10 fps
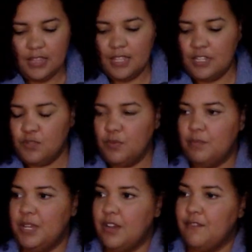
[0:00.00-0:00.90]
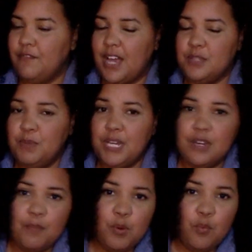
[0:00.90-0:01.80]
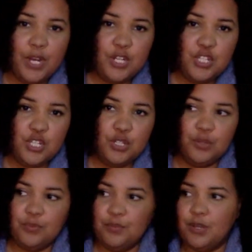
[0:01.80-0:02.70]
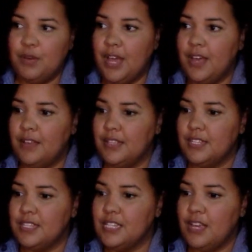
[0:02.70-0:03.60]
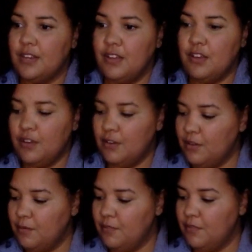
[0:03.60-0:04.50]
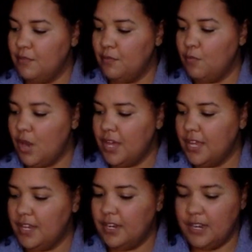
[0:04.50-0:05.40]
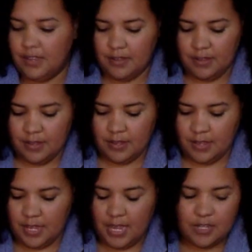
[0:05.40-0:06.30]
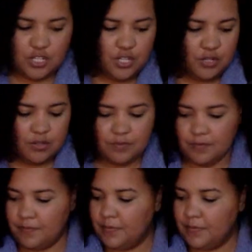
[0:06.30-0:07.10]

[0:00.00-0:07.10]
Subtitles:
This will be your advice. Pick a number 1 or 2. Okay, let's get 1 and 2.